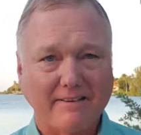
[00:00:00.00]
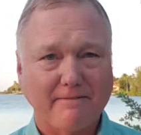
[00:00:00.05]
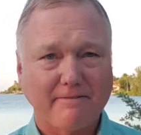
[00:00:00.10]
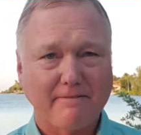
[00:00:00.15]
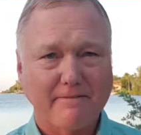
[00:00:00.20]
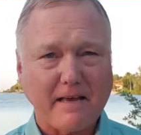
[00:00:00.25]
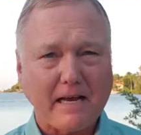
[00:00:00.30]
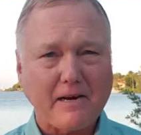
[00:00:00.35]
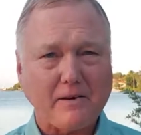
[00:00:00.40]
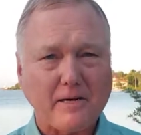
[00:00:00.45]
the
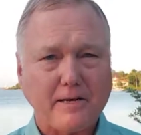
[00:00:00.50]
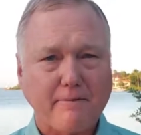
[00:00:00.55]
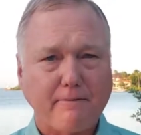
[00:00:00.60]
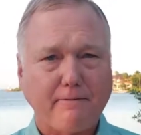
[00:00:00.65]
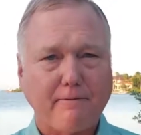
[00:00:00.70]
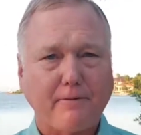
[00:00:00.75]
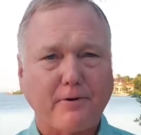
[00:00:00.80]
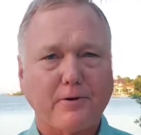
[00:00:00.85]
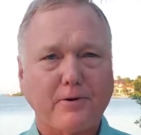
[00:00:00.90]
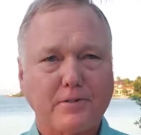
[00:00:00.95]
very
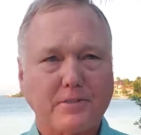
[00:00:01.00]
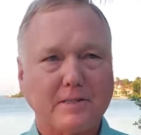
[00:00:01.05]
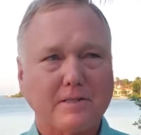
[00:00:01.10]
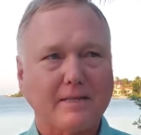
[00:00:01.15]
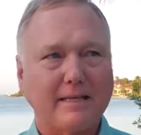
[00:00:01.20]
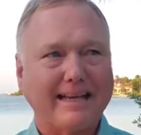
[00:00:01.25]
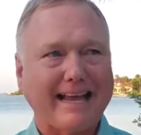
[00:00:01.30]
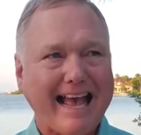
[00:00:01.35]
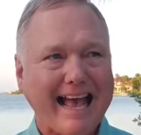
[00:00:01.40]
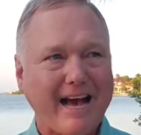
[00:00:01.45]
first
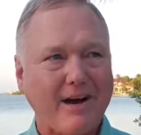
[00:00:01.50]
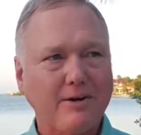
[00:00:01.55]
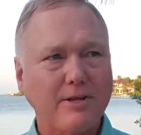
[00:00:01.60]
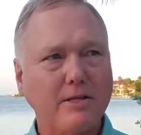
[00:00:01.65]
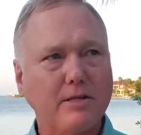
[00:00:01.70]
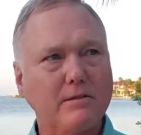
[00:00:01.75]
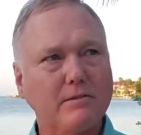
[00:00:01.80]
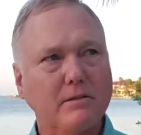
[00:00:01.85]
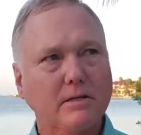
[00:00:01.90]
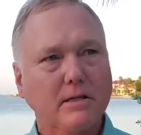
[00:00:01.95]
thing, how do
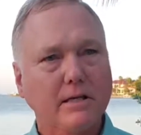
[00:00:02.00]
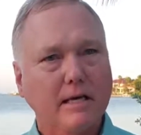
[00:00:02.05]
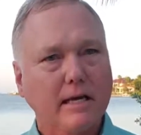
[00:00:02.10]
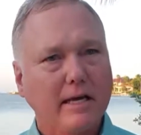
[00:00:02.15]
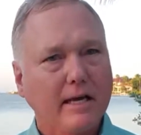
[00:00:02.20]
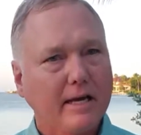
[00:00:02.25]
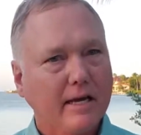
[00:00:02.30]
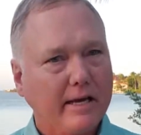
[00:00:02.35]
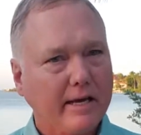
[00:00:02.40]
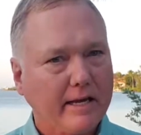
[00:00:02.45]
you
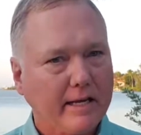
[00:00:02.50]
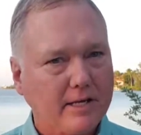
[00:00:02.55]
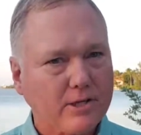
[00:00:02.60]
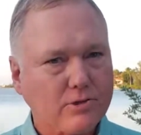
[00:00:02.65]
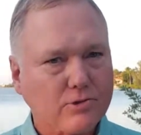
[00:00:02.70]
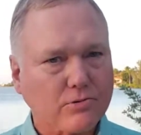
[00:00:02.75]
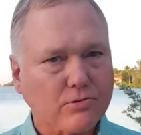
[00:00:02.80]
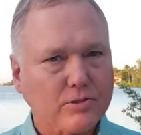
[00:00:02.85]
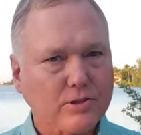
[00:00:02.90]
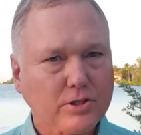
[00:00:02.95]

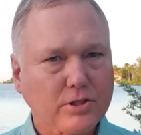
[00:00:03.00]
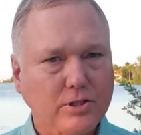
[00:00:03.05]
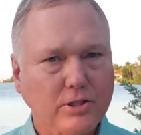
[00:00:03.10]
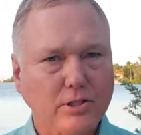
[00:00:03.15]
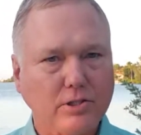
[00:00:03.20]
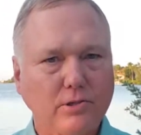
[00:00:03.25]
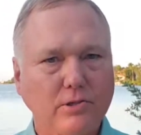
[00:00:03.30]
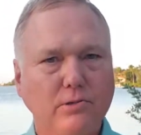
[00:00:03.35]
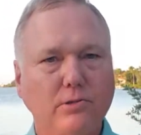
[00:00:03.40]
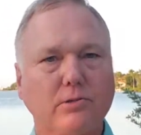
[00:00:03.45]

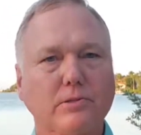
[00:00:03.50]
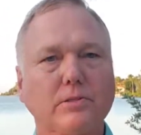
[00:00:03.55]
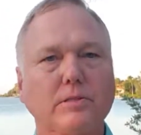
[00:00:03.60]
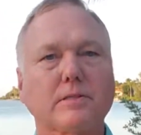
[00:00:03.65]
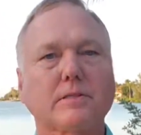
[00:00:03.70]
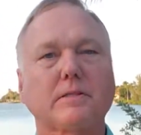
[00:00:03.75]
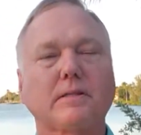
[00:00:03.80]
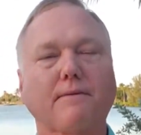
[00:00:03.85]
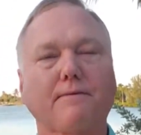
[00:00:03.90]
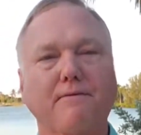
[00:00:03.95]

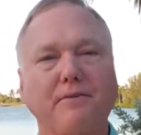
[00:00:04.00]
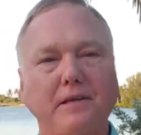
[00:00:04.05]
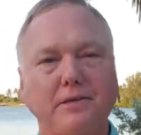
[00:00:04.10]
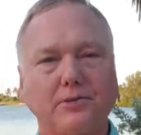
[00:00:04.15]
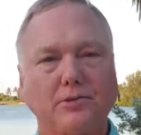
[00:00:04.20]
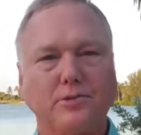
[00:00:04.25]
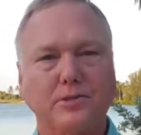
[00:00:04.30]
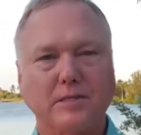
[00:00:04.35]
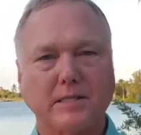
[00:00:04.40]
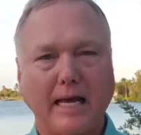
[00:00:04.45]
introduce the
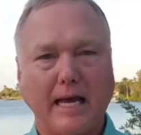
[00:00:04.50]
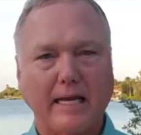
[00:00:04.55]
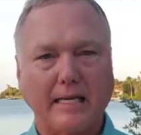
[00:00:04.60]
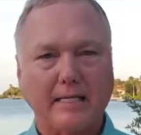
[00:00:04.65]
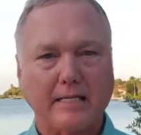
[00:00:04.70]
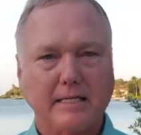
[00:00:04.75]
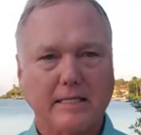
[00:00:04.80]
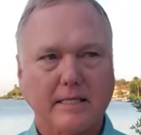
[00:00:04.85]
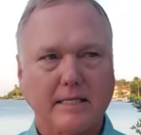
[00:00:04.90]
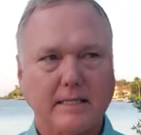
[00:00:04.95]
feature
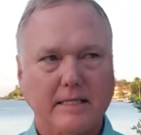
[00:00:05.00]
set?